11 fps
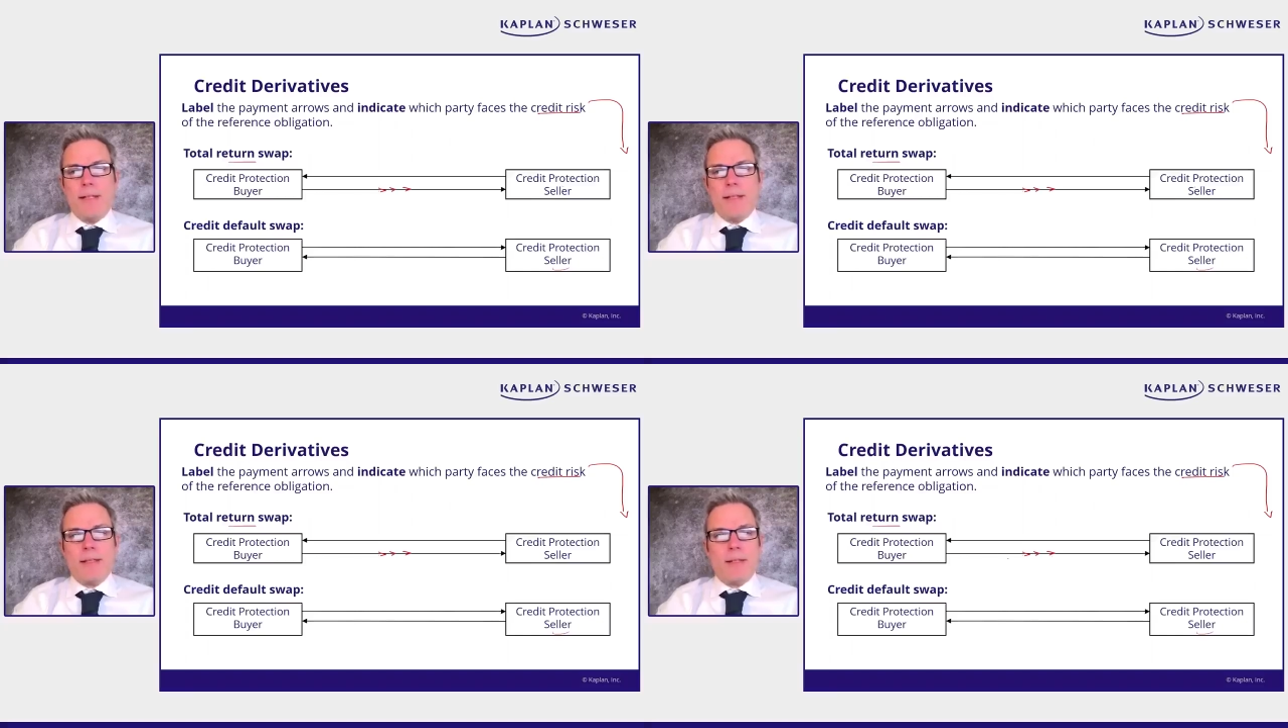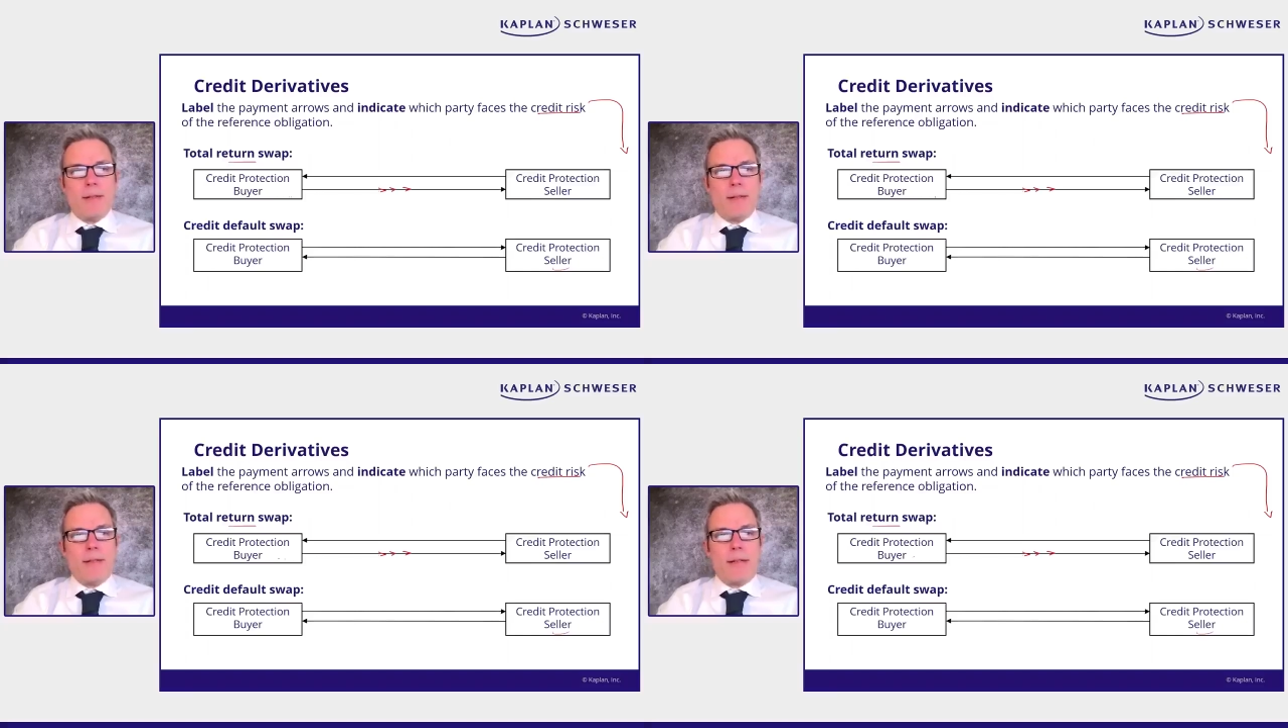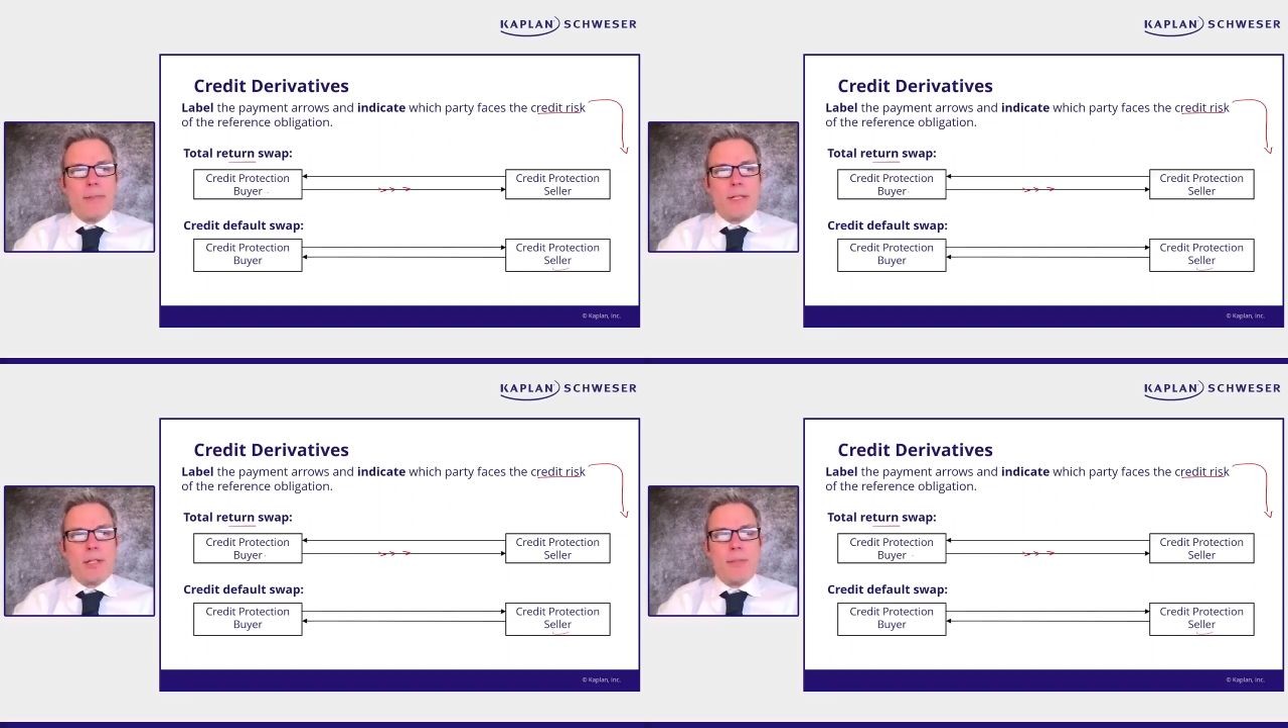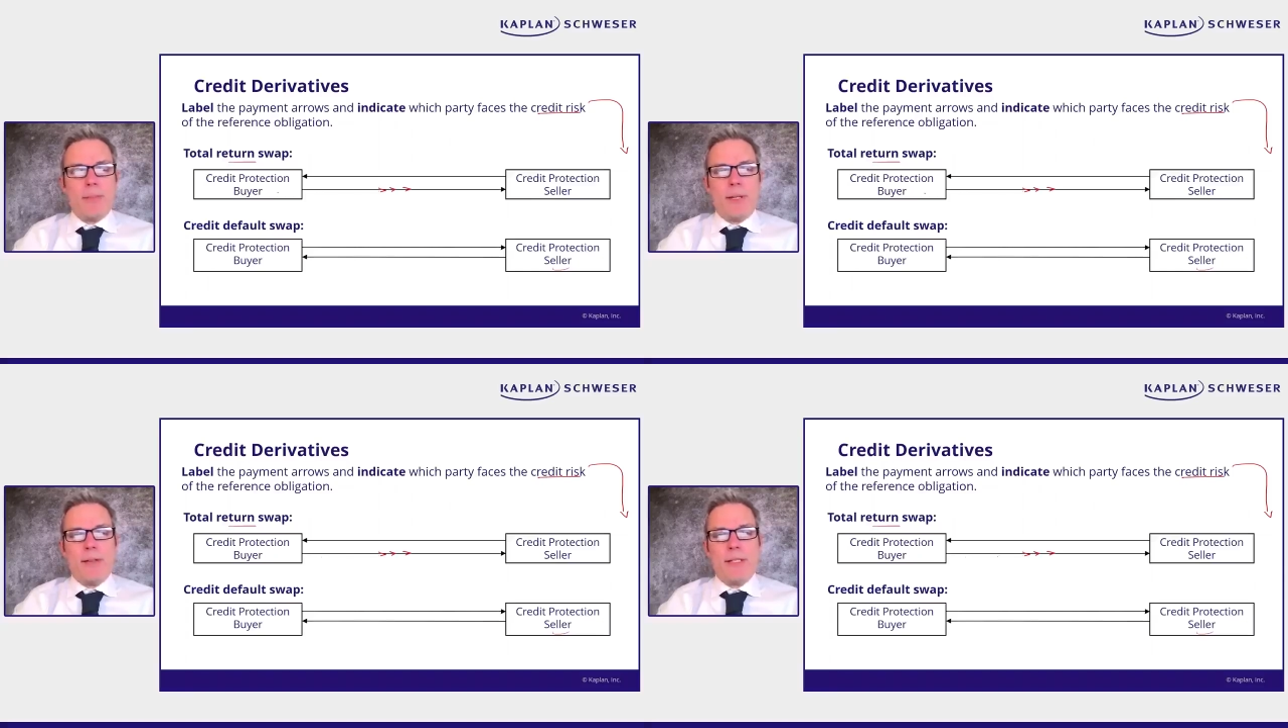So the credit protection
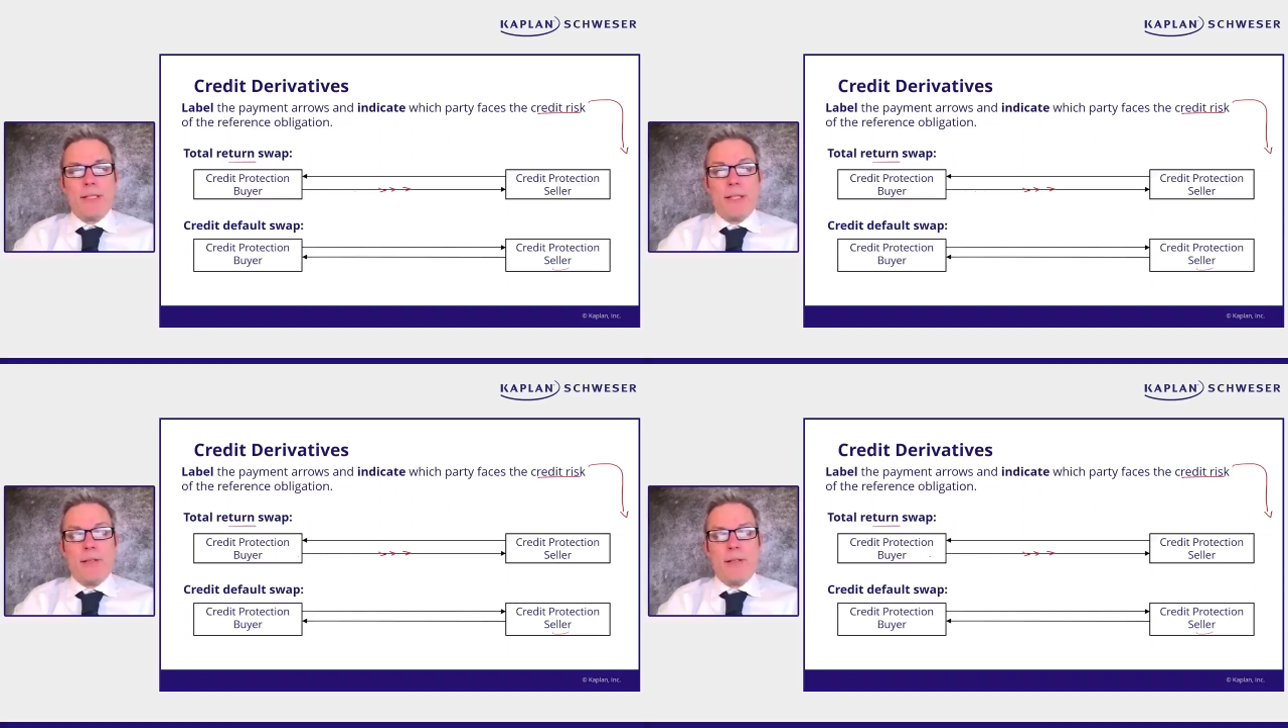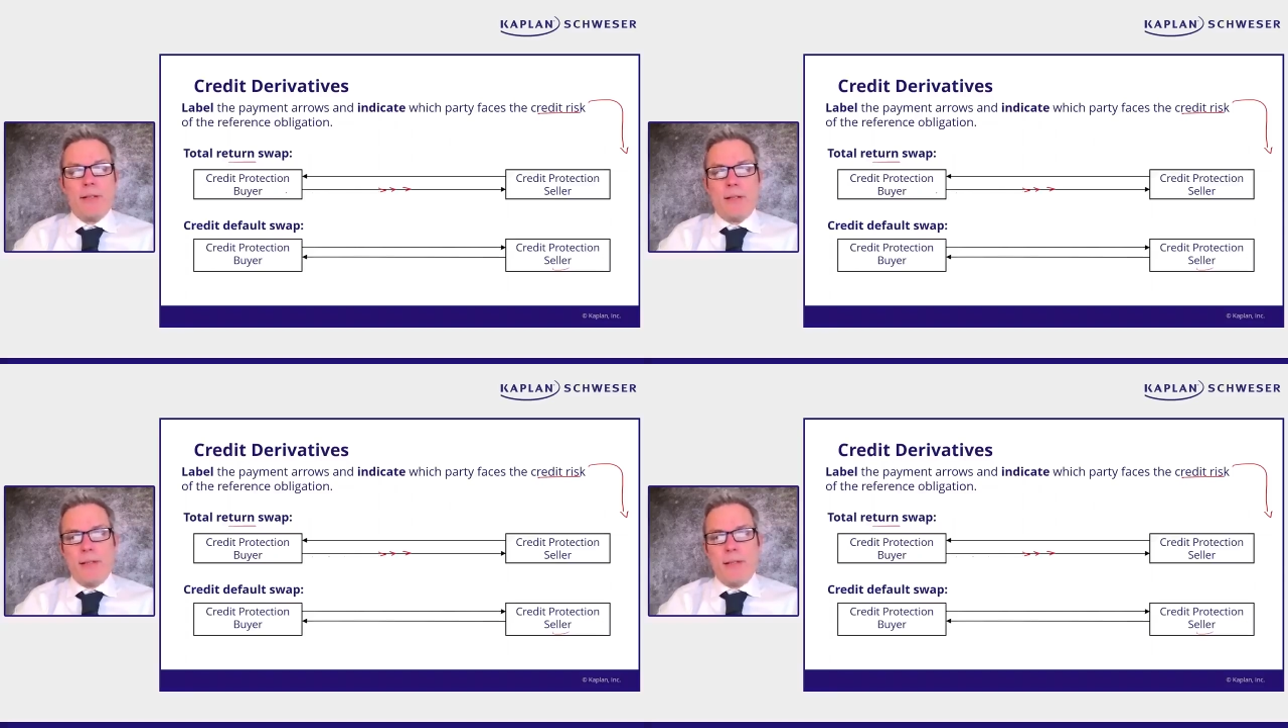buyer is saying, look,